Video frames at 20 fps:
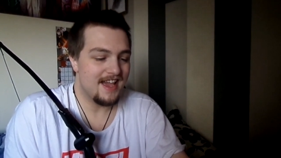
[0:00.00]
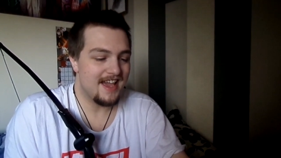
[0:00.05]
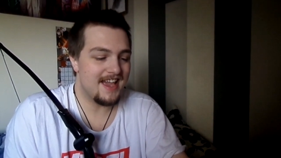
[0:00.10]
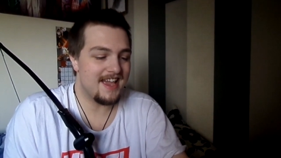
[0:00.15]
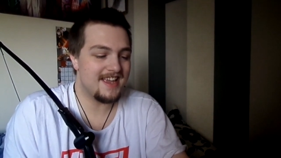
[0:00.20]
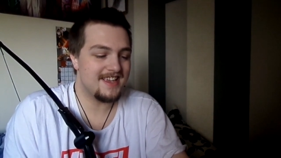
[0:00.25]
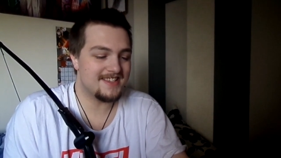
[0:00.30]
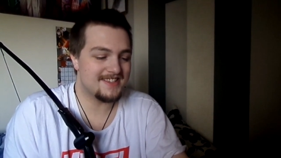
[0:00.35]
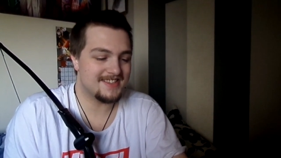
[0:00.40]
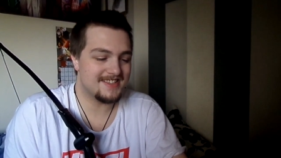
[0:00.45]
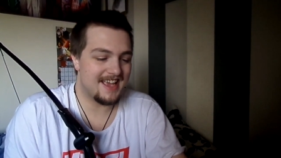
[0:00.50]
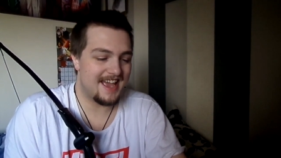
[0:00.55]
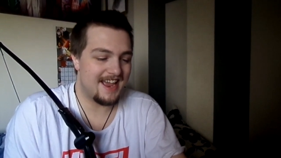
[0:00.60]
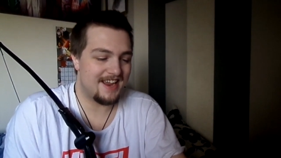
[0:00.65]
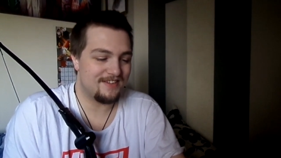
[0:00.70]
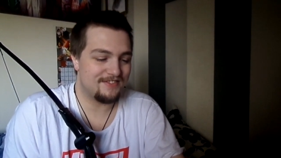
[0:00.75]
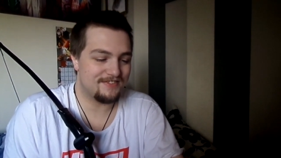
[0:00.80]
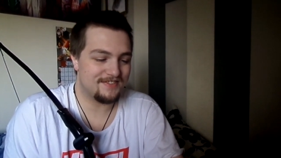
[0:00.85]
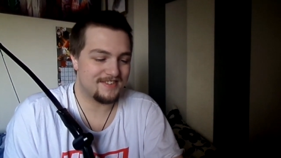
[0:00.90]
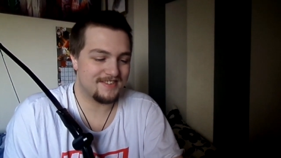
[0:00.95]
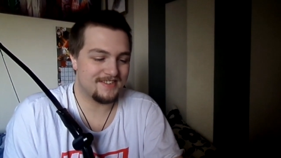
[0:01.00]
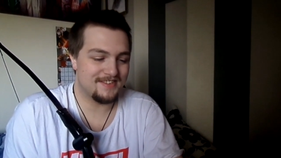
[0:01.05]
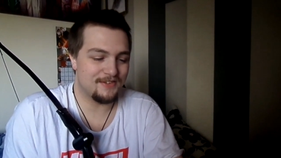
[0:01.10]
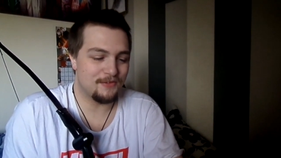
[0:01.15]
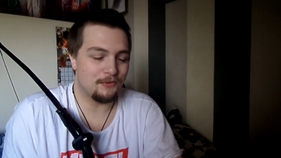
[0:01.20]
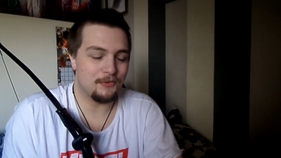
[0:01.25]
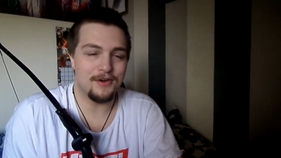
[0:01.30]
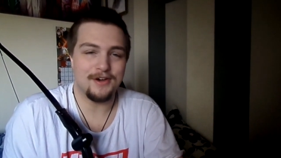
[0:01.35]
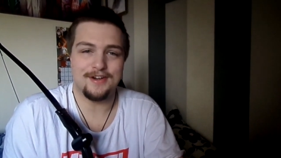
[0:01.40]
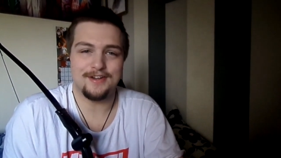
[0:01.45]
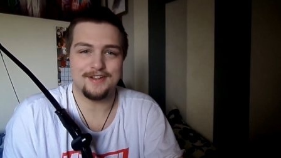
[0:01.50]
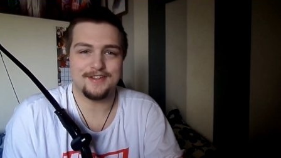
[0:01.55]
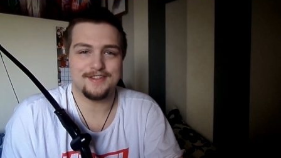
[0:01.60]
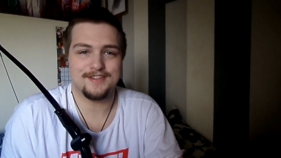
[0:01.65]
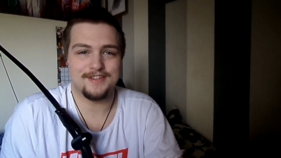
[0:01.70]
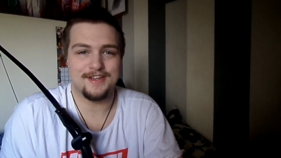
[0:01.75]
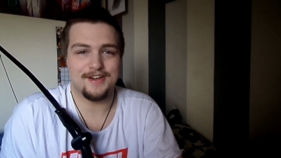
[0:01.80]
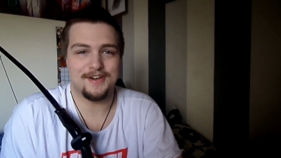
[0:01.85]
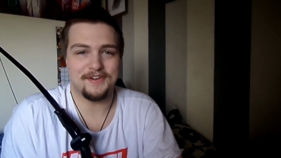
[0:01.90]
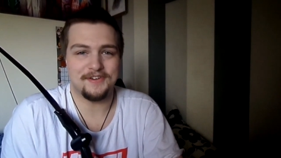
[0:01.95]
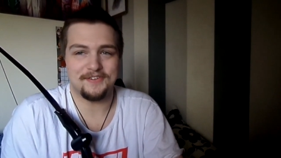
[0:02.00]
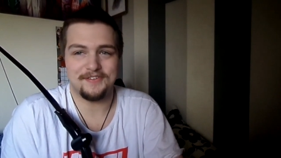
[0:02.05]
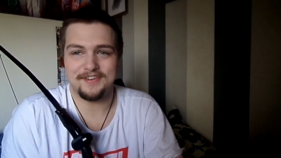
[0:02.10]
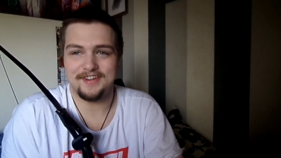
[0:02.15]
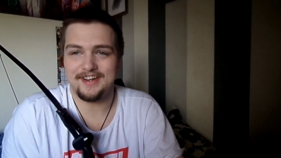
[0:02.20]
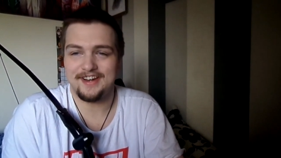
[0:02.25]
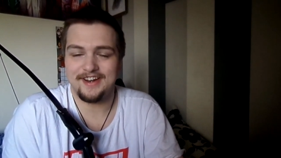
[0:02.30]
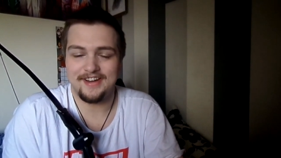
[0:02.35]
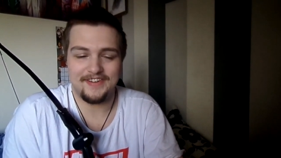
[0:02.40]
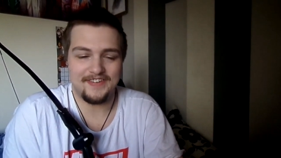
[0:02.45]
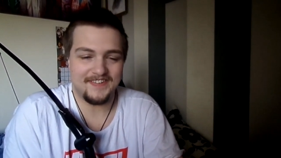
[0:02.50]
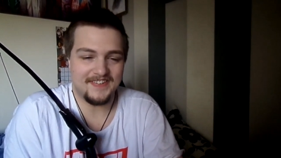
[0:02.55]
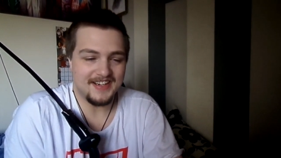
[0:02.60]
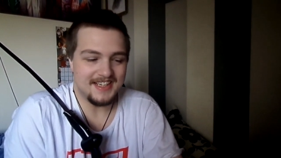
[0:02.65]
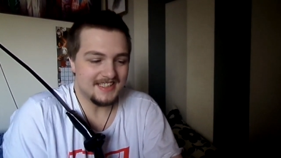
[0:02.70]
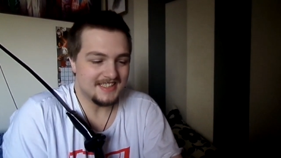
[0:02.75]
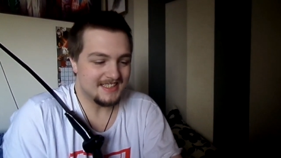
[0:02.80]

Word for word: he saved the world, so you know.